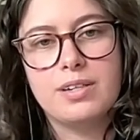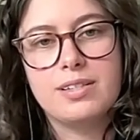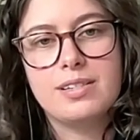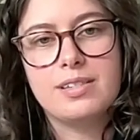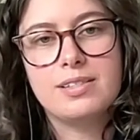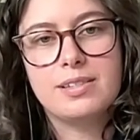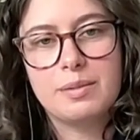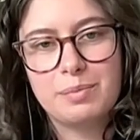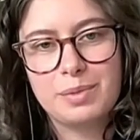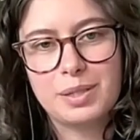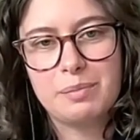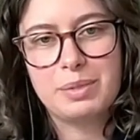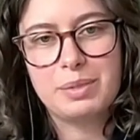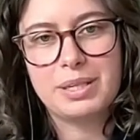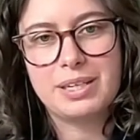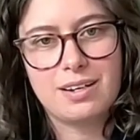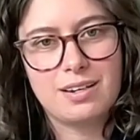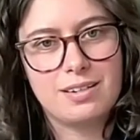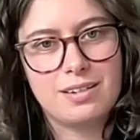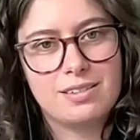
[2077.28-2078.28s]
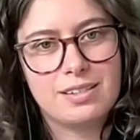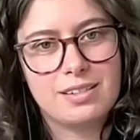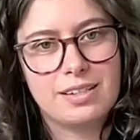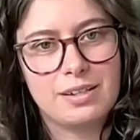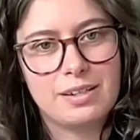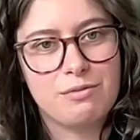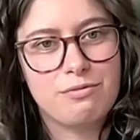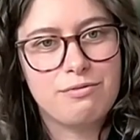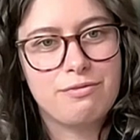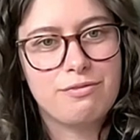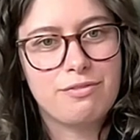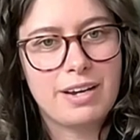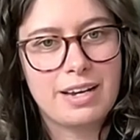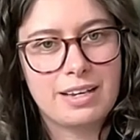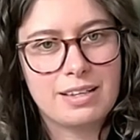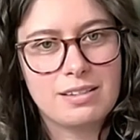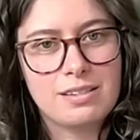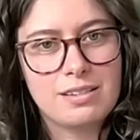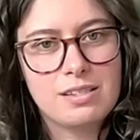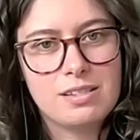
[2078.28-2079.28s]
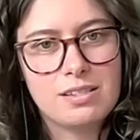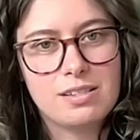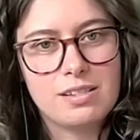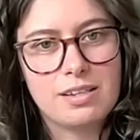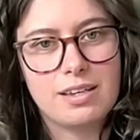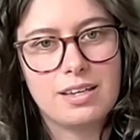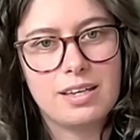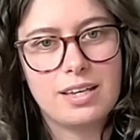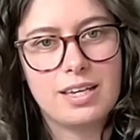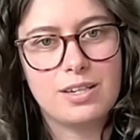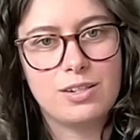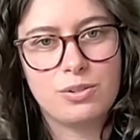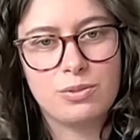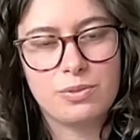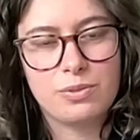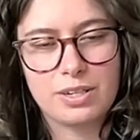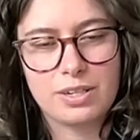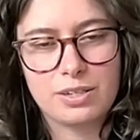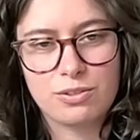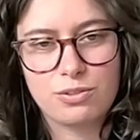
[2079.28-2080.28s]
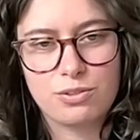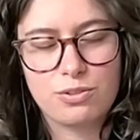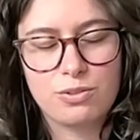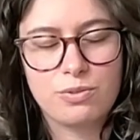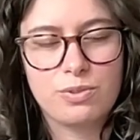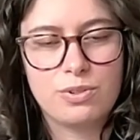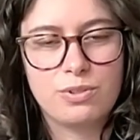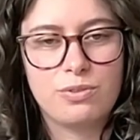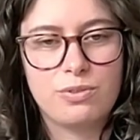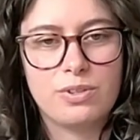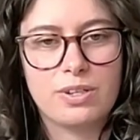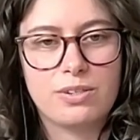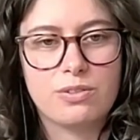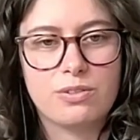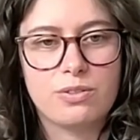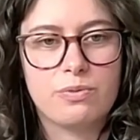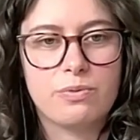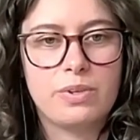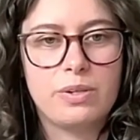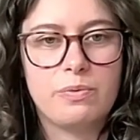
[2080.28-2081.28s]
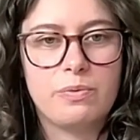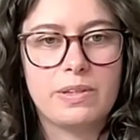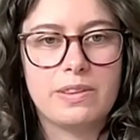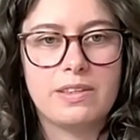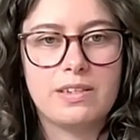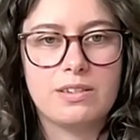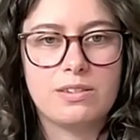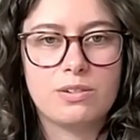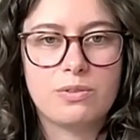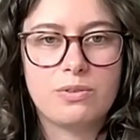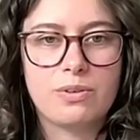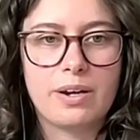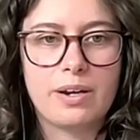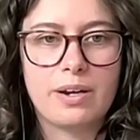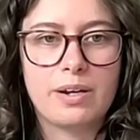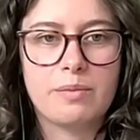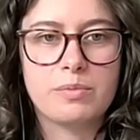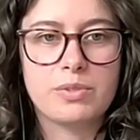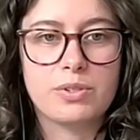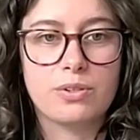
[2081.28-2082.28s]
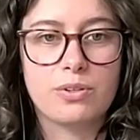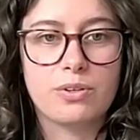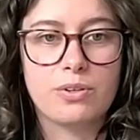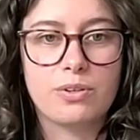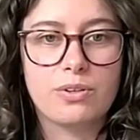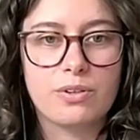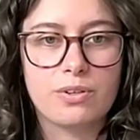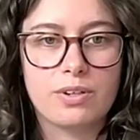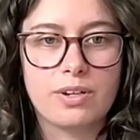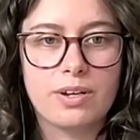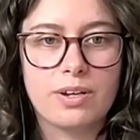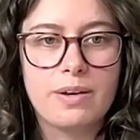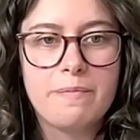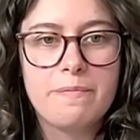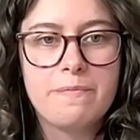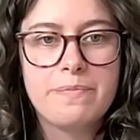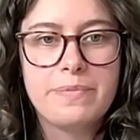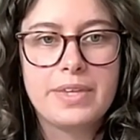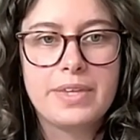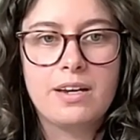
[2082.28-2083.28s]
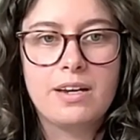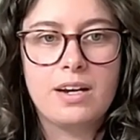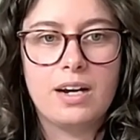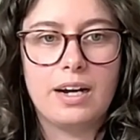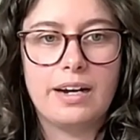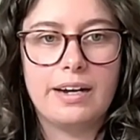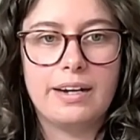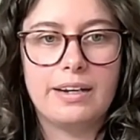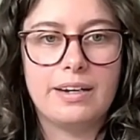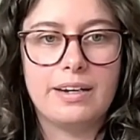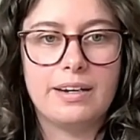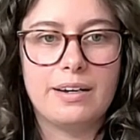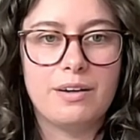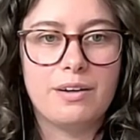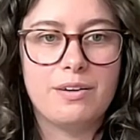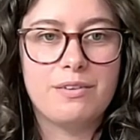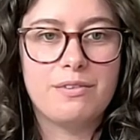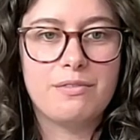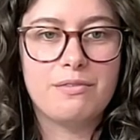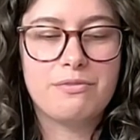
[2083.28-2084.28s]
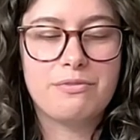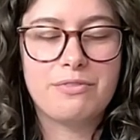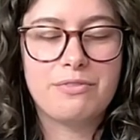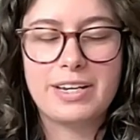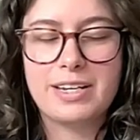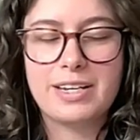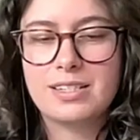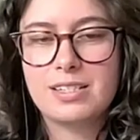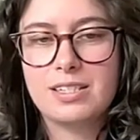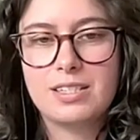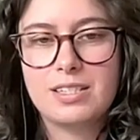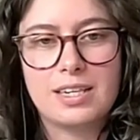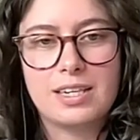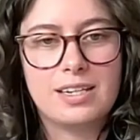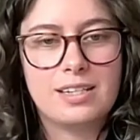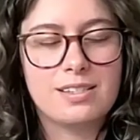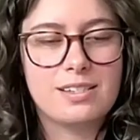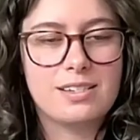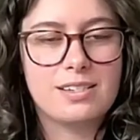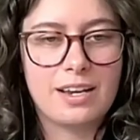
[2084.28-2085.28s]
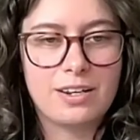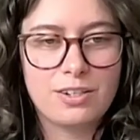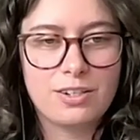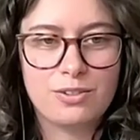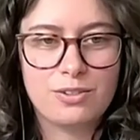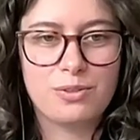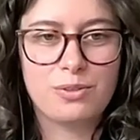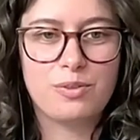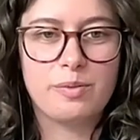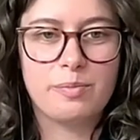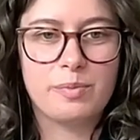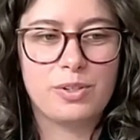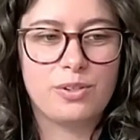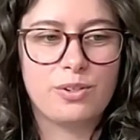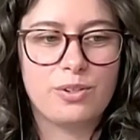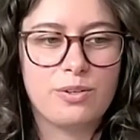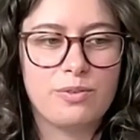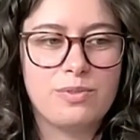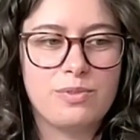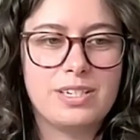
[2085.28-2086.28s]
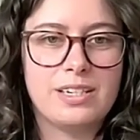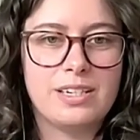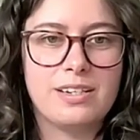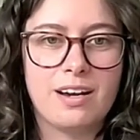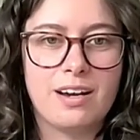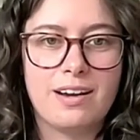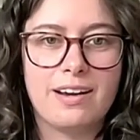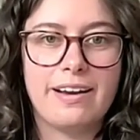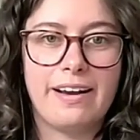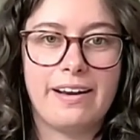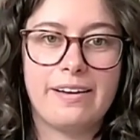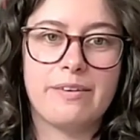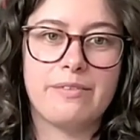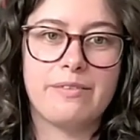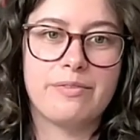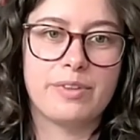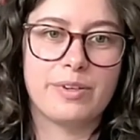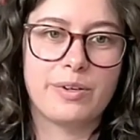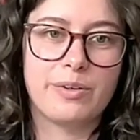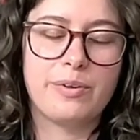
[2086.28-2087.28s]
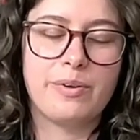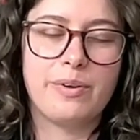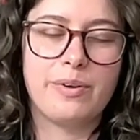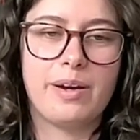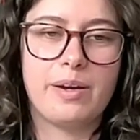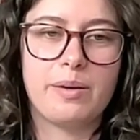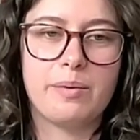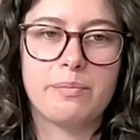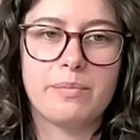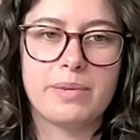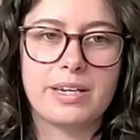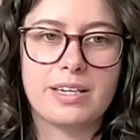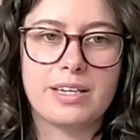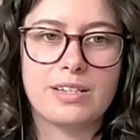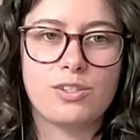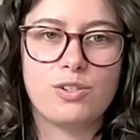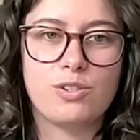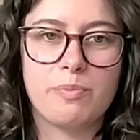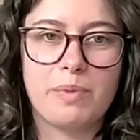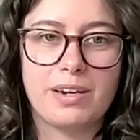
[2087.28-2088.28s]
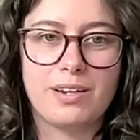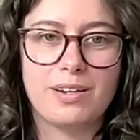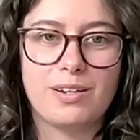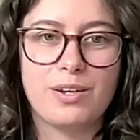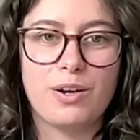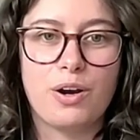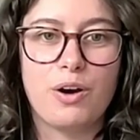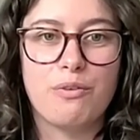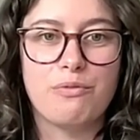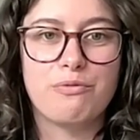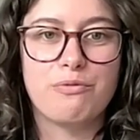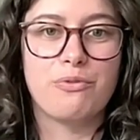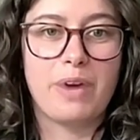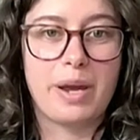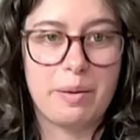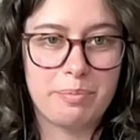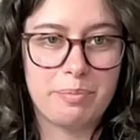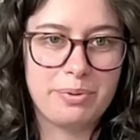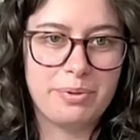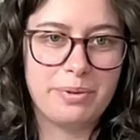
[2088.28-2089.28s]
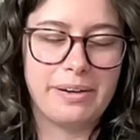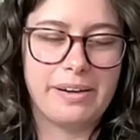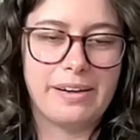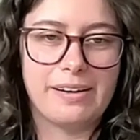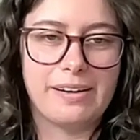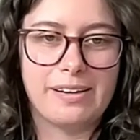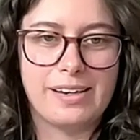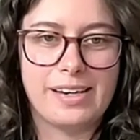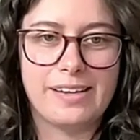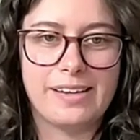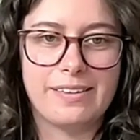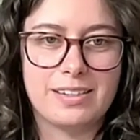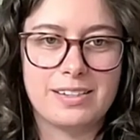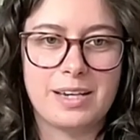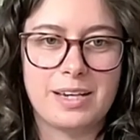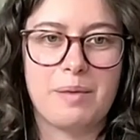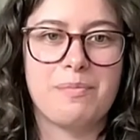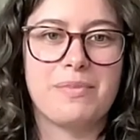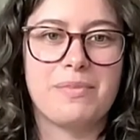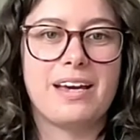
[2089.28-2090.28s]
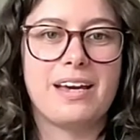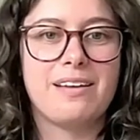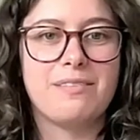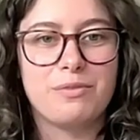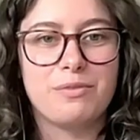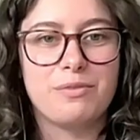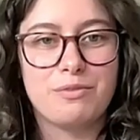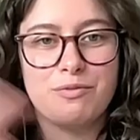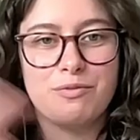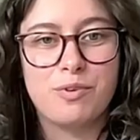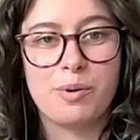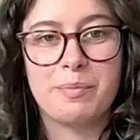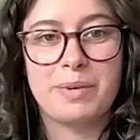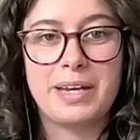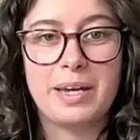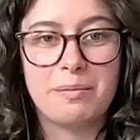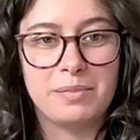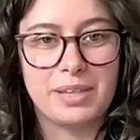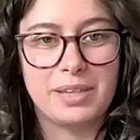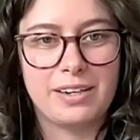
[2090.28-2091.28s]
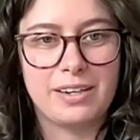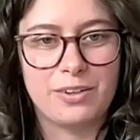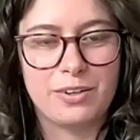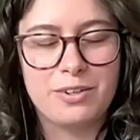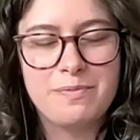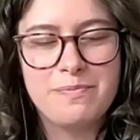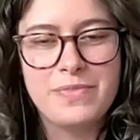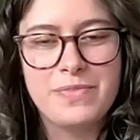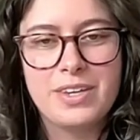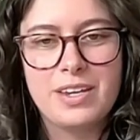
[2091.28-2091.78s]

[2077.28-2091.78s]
Simply because in France, in 2002 and 2003, when these crimes occurred, France, in its national criminal code, did not have the crime against humanity of rape at the time. That reform came later.